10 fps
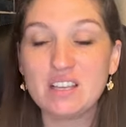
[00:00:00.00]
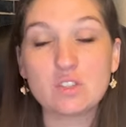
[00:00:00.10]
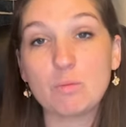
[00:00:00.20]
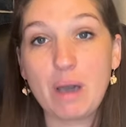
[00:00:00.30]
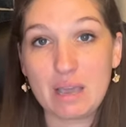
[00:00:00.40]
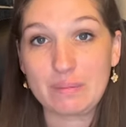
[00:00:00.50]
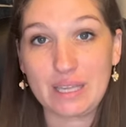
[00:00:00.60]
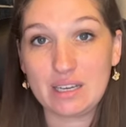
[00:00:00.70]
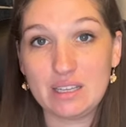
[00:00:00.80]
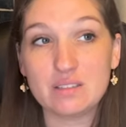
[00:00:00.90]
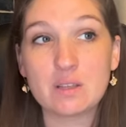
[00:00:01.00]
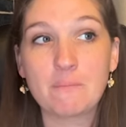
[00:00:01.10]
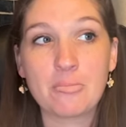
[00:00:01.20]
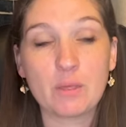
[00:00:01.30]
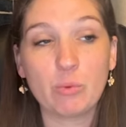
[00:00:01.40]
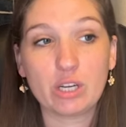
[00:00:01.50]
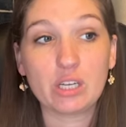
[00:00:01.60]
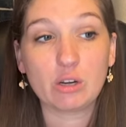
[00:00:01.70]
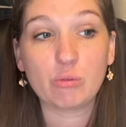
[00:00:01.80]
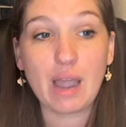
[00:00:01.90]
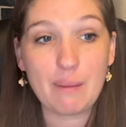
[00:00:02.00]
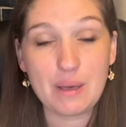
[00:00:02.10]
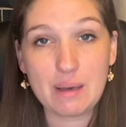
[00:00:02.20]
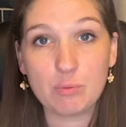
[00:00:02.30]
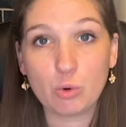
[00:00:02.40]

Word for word: So my plan is we are going to wrap up.